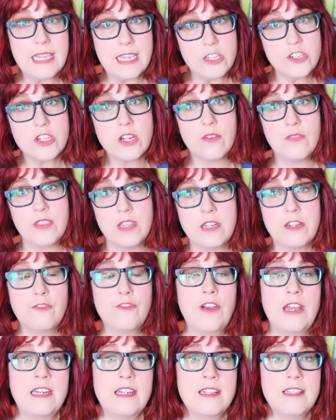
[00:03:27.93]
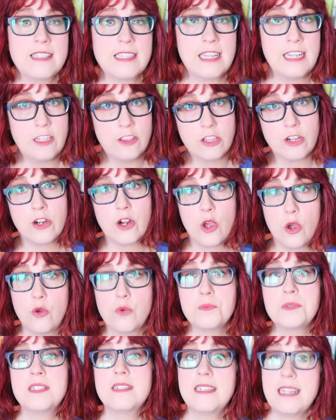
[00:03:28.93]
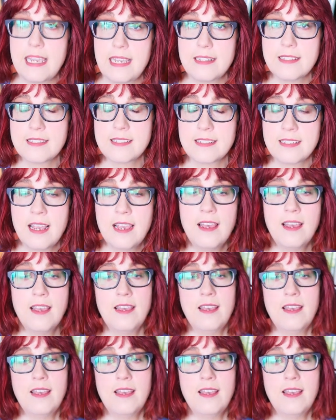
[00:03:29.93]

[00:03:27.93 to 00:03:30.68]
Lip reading: each of the defendants in their home states.